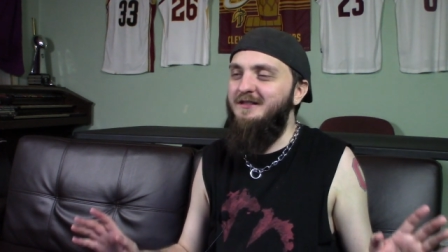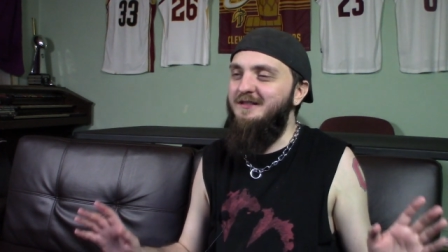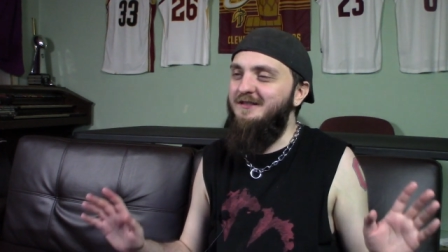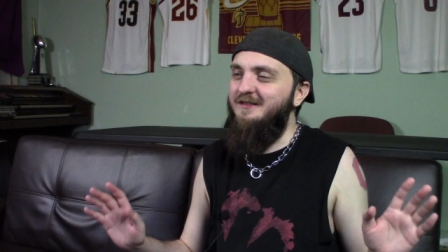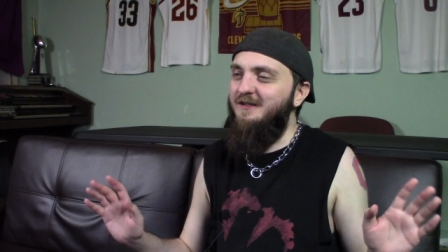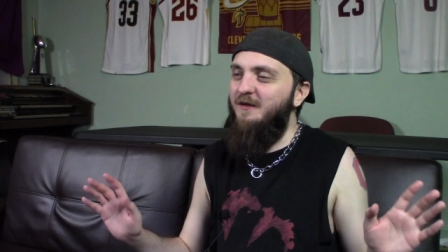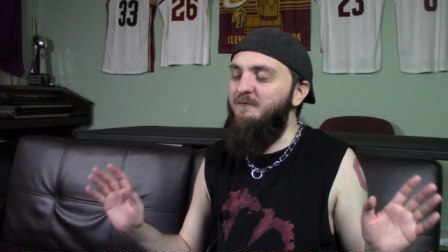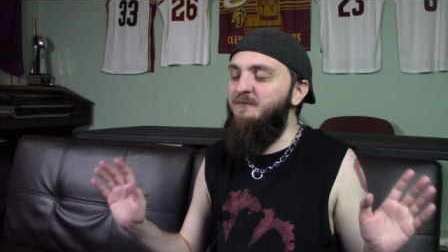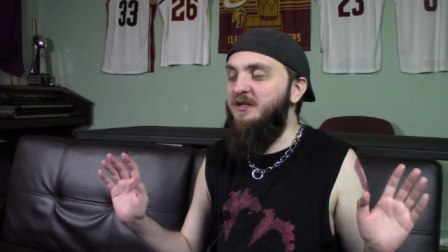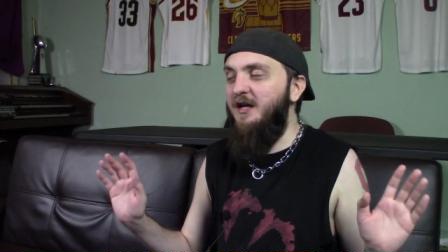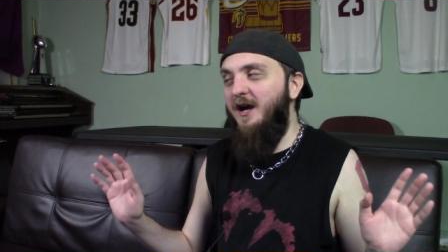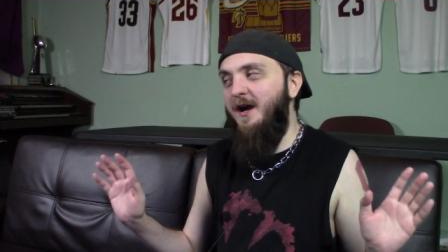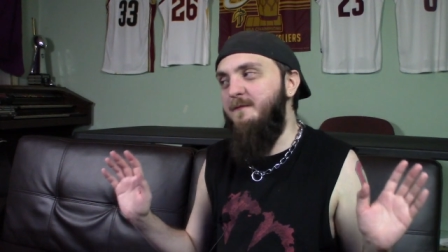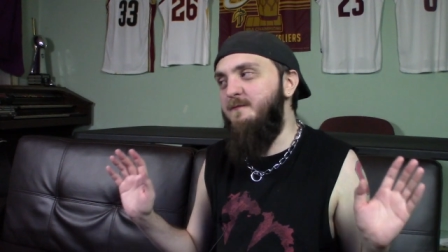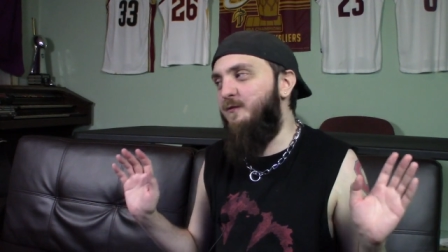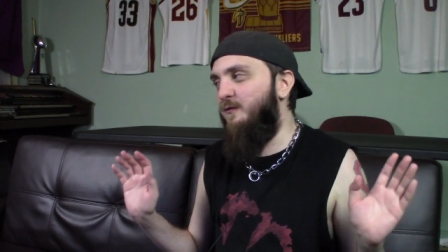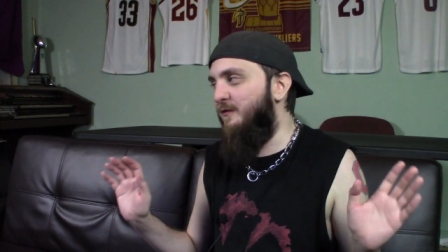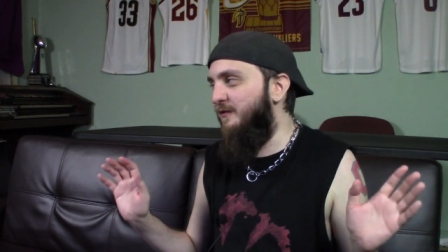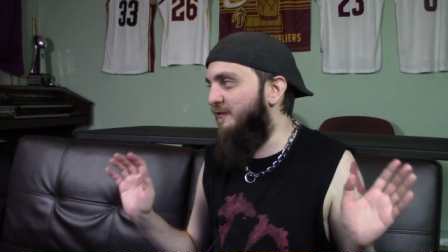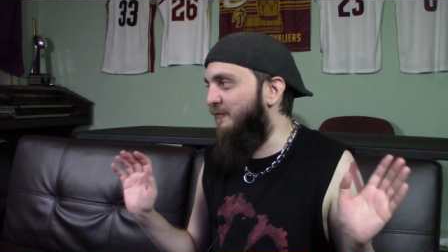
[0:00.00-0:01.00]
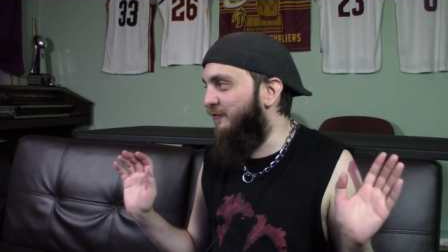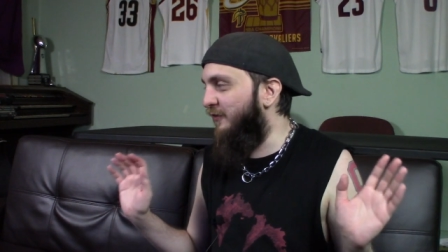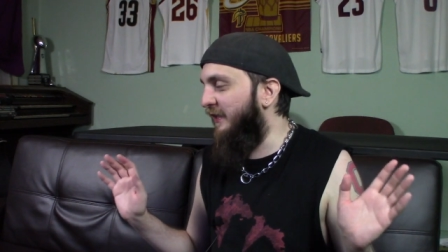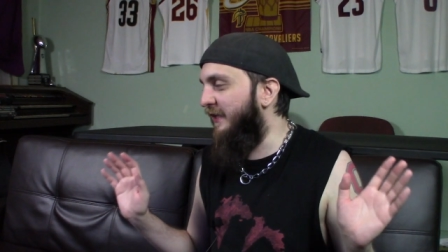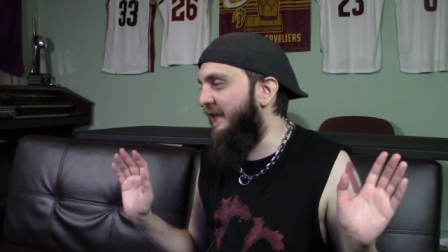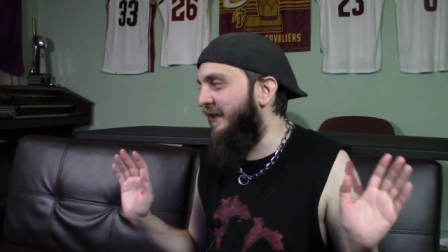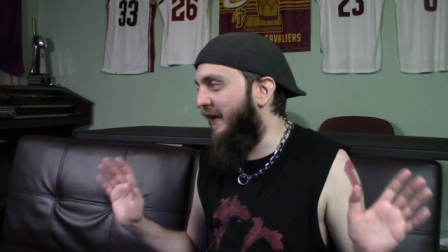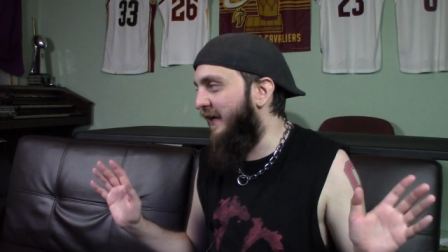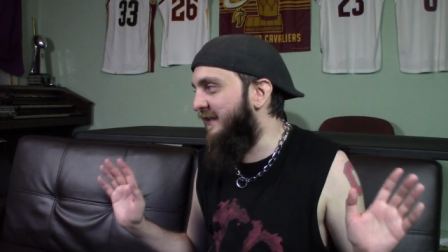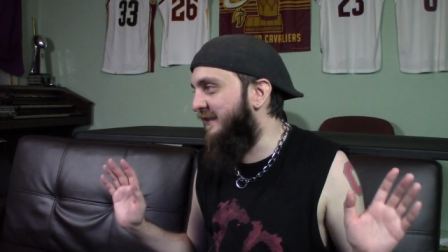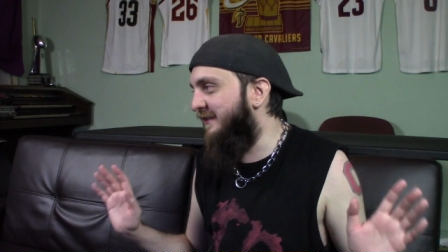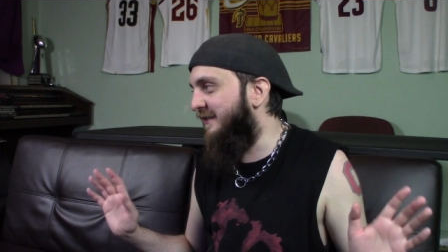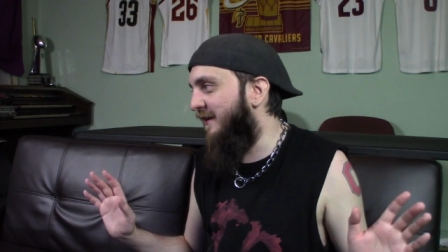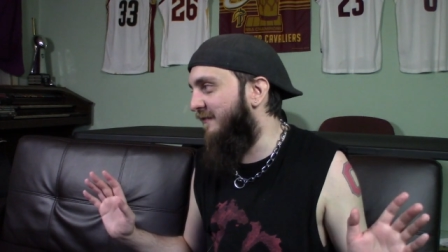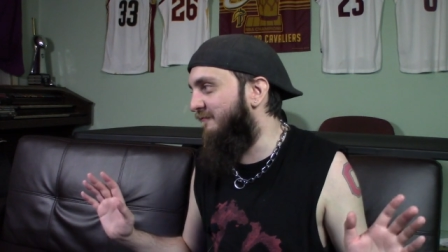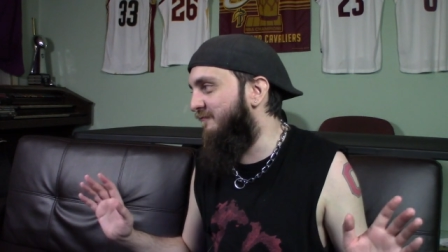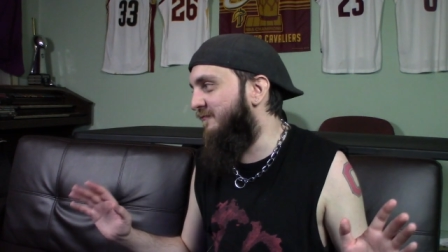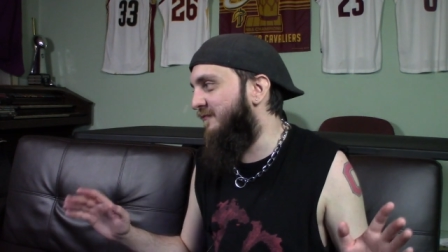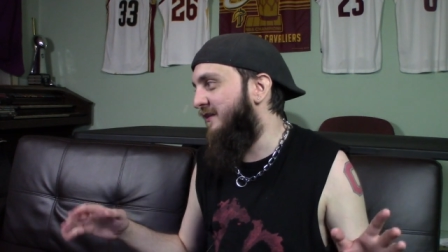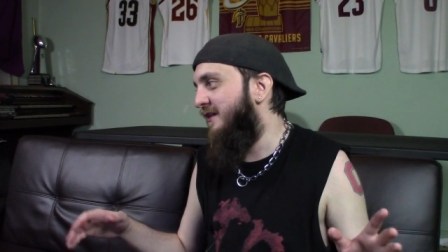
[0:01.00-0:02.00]
Sometimes when you really like
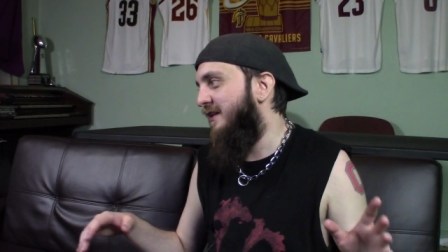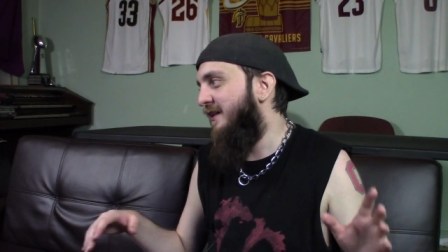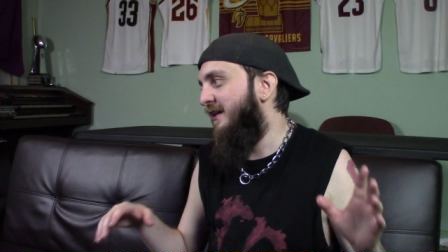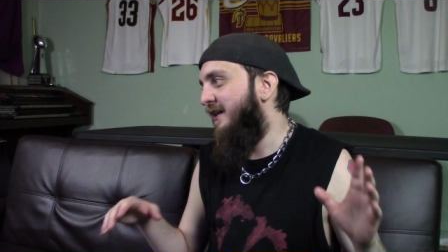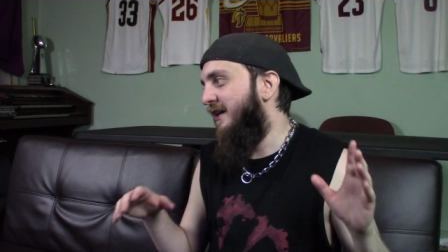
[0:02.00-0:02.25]
something,